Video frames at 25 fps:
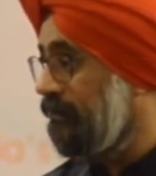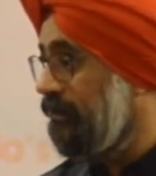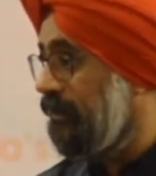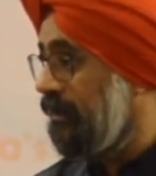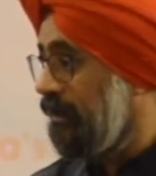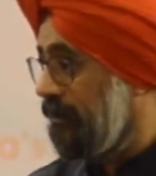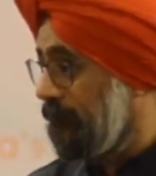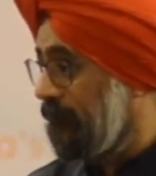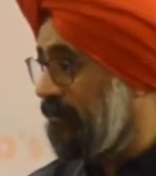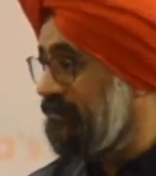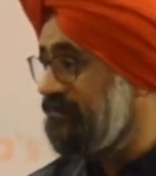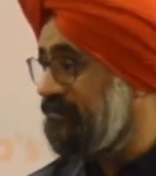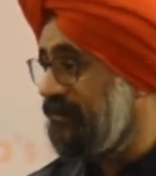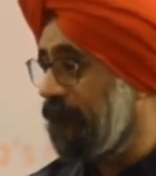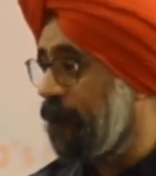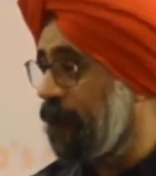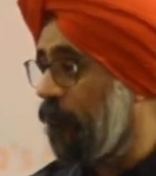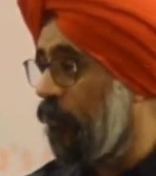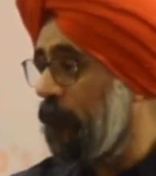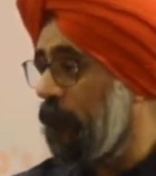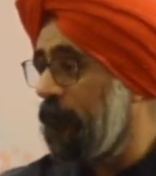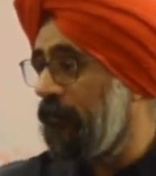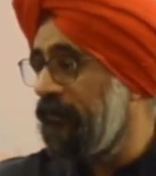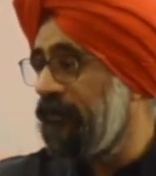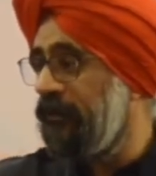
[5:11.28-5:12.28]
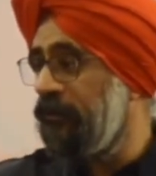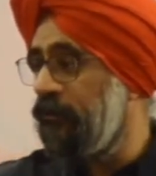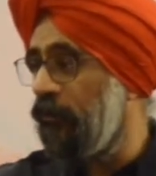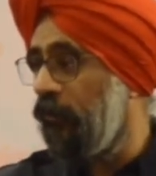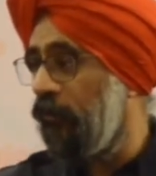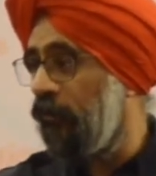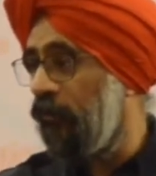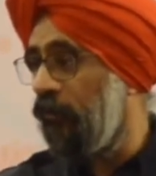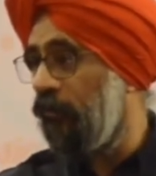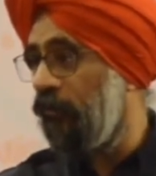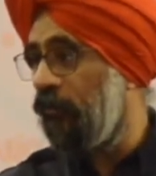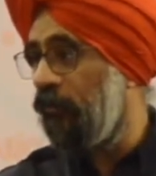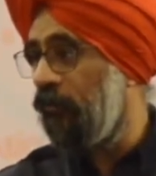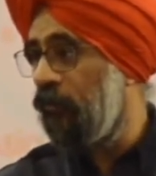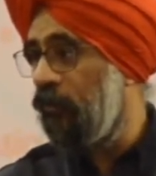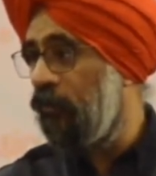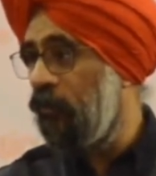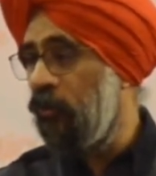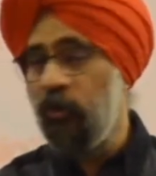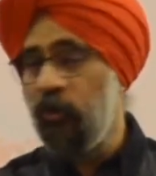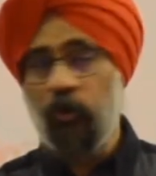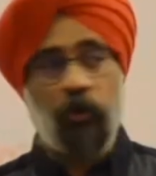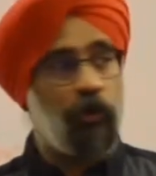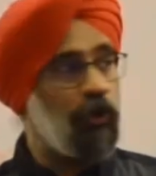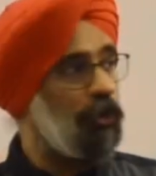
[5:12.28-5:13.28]
he must have opened the door,
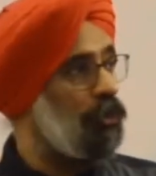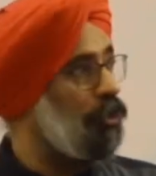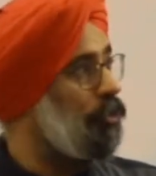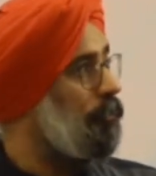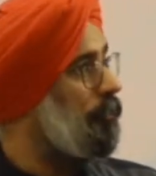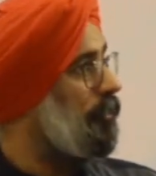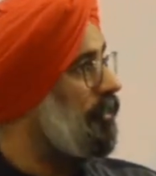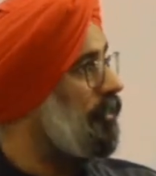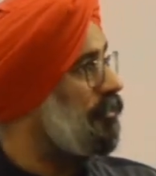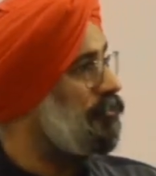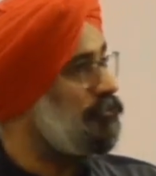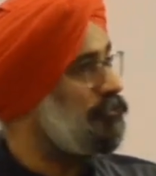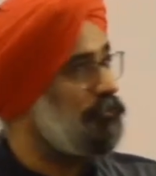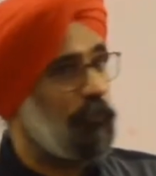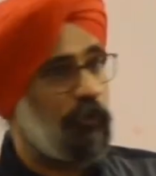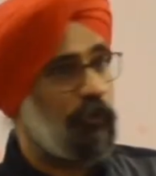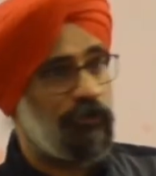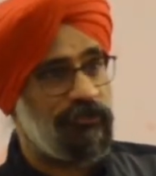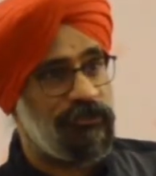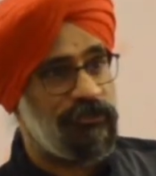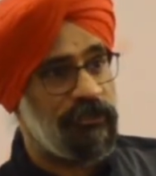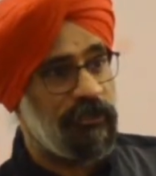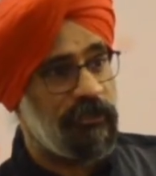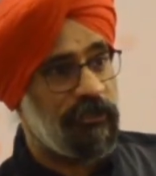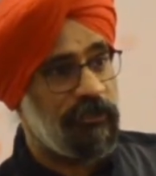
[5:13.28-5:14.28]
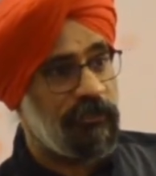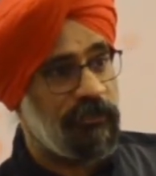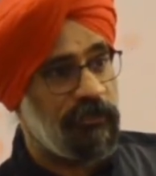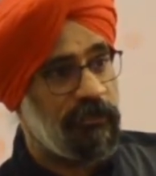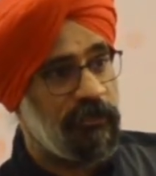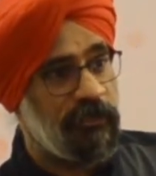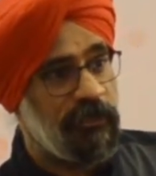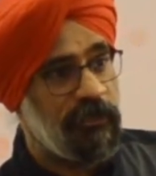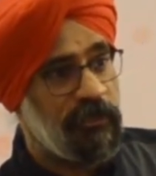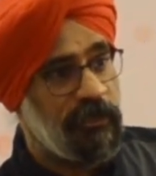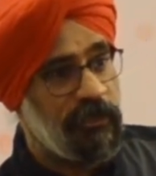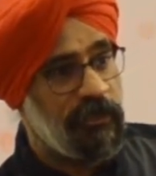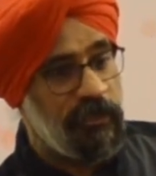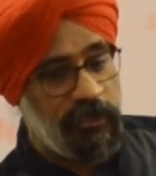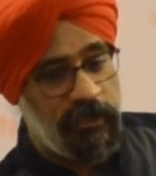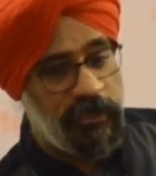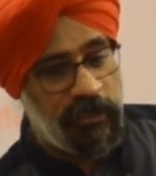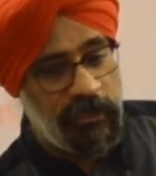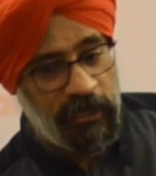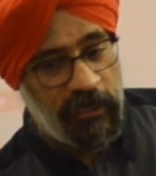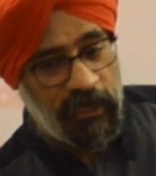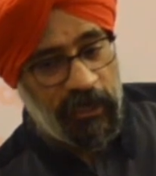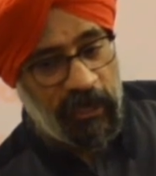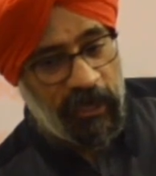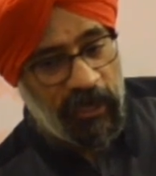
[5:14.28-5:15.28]
nobody's watching,
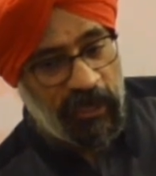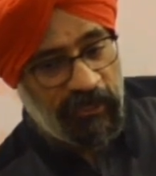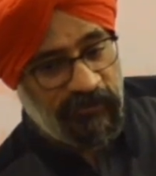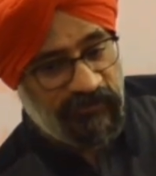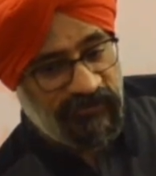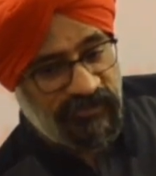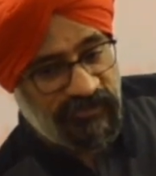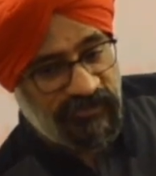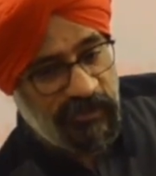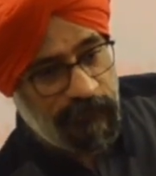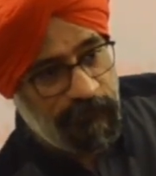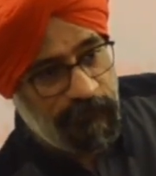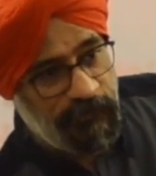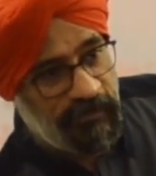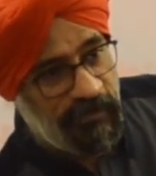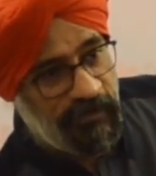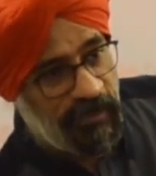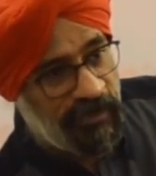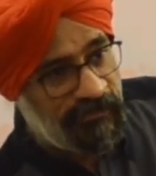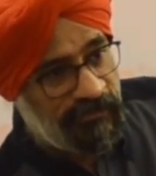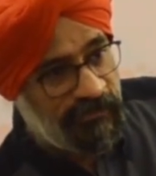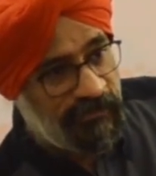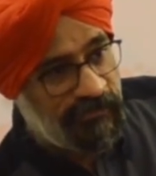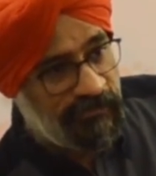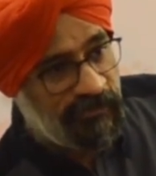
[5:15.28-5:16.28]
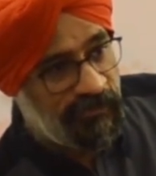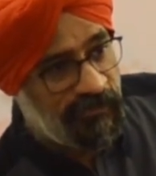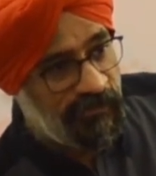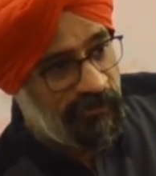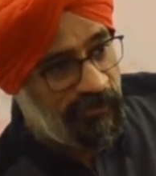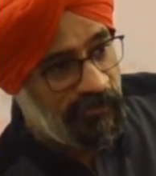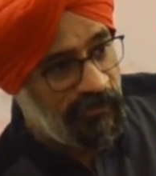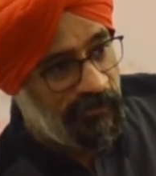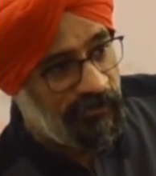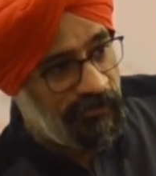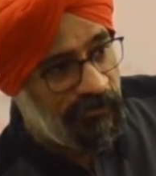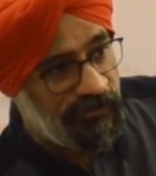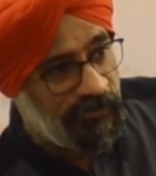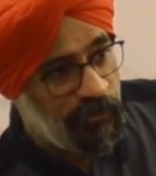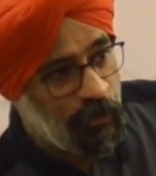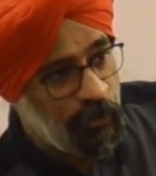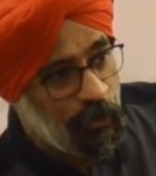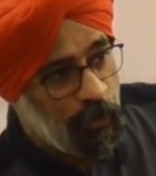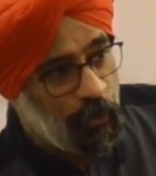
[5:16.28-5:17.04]
and slip it under the car.